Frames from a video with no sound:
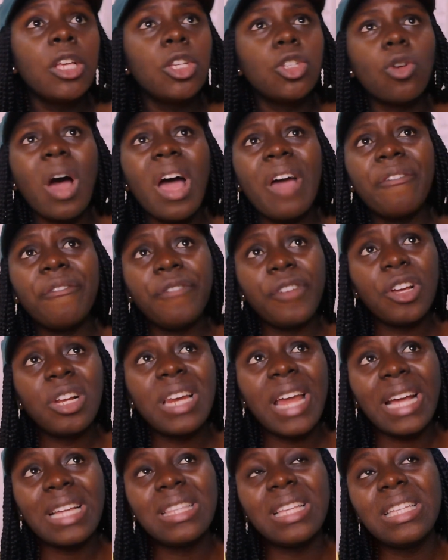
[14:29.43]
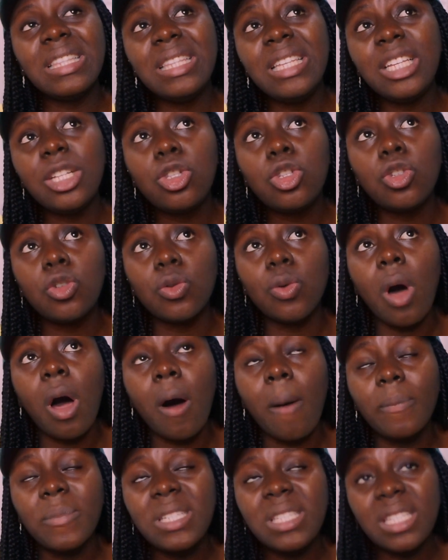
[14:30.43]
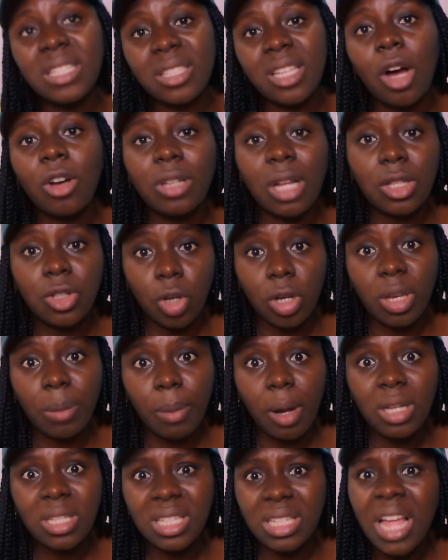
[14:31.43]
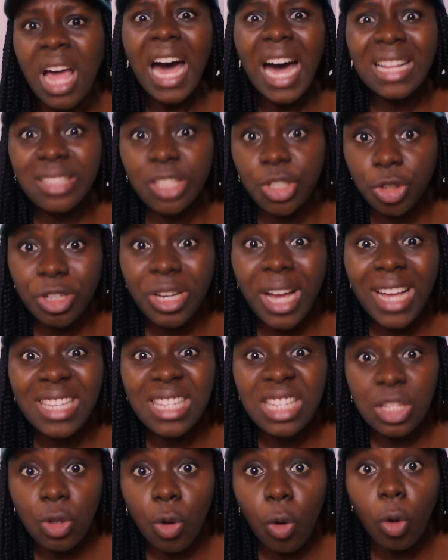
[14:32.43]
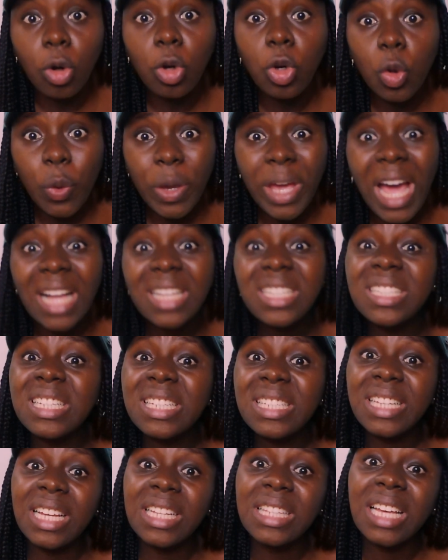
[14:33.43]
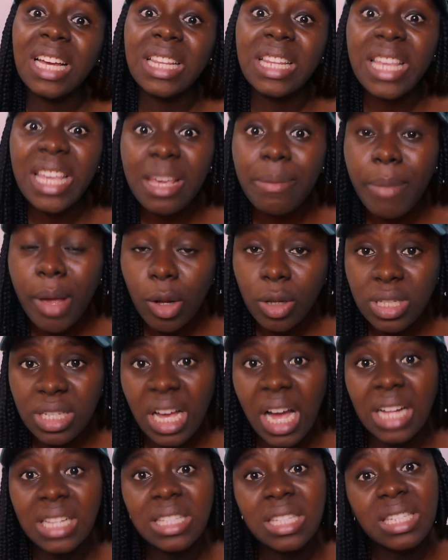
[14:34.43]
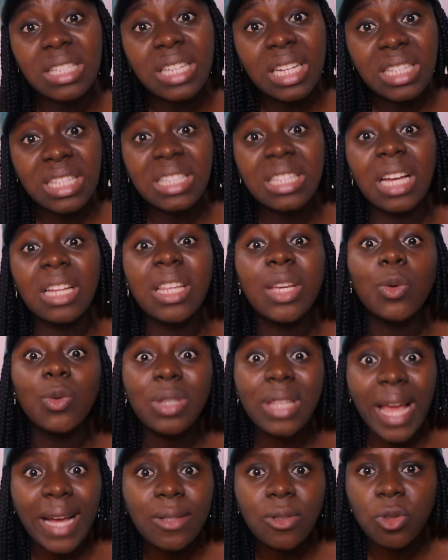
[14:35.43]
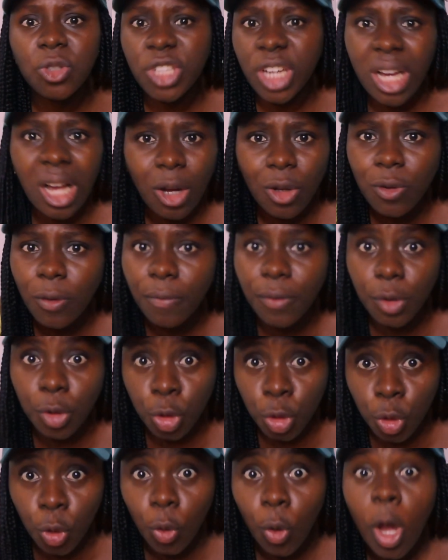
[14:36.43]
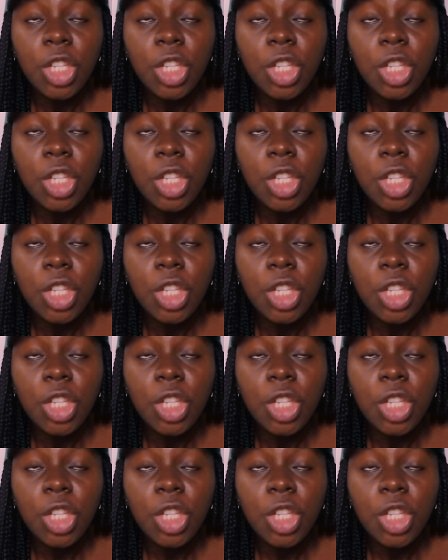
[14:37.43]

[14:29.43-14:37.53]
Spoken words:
So I feel like they need to sit down and talk about it. And did you guys know Louis actually sent an email to Aunty stating that he would like to check out of the show